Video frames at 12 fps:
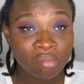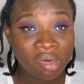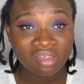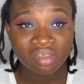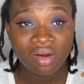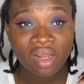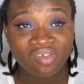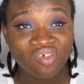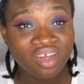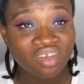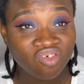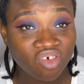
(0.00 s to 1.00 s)
Mascara is
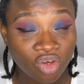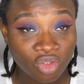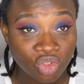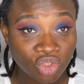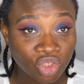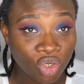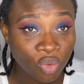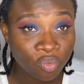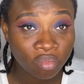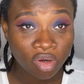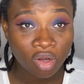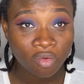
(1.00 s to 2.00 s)
very difficult to show,
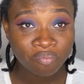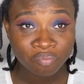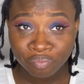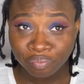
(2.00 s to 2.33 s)
but